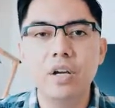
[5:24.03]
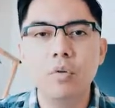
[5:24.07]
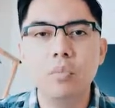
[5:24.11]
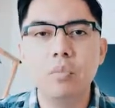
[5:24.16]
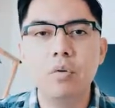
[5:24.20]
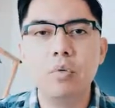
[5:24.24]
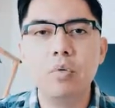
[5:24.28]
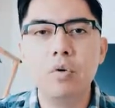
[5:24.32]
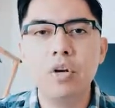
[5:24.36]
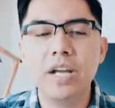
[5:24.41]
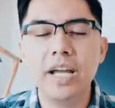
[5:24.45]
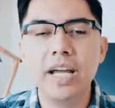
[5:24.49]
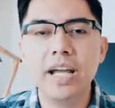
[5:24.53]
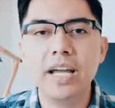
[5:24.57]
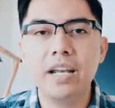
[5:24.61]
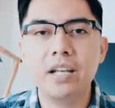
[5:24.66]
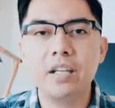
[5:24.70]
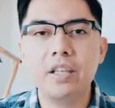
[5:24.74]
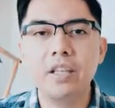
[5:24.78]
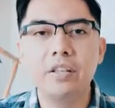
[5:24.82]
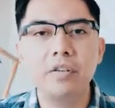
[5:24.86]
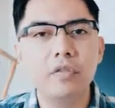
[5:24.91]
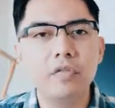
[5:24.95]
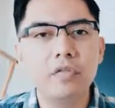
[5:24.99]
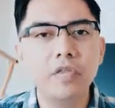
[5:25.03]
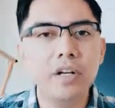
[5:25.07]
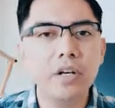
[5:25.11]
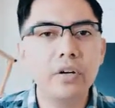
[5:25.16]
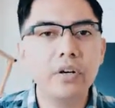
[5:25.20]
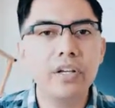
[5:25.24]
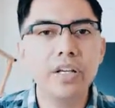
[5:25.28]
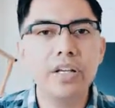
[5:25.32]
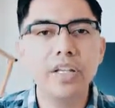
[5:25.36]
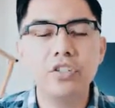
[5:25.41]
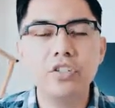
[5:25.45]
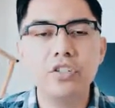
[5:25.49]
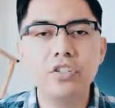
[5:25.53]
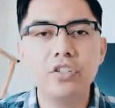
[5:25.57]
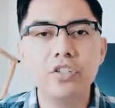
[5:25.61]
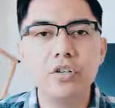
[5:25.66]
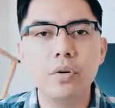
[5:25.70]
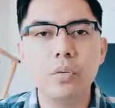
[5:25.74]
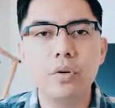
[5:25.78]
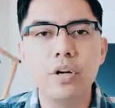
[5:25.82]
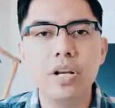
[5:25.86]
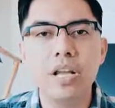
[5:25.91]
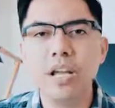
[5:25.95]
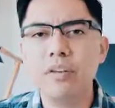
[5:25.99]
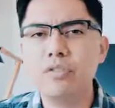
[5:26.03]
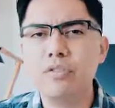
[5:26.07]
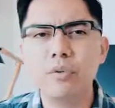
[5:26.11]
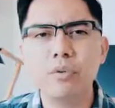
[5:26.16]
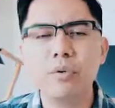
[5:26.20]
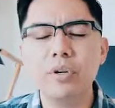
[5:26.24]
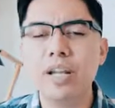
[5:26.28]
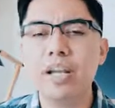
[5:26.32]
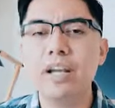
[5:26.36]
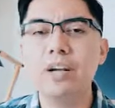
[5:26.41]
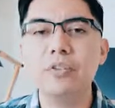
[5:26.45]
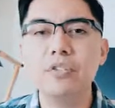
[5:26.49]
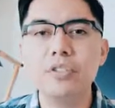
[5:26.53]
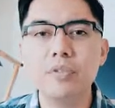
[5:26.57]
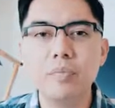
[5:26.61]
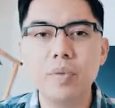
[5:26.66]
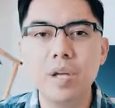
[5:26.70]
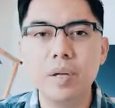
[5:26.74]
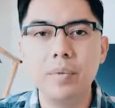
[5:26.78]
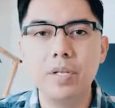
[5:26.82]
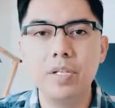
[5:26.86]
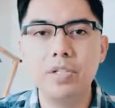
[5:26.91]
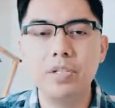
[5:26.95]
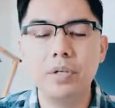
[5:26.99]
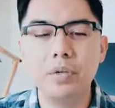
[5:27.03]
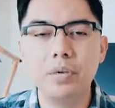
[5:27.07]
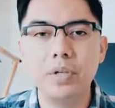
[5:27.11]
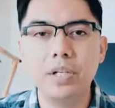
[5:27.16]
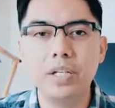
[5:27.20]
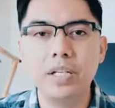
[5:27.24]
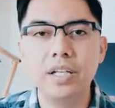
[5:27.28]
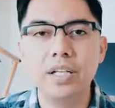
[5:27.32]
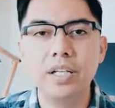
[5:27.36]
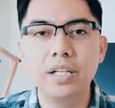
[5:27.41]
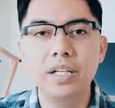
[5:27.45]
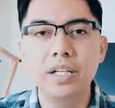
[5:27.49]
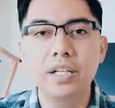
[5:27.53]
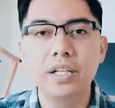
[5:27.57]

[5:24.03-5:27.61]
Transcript: We want to add a little variation to what everyone else may be doing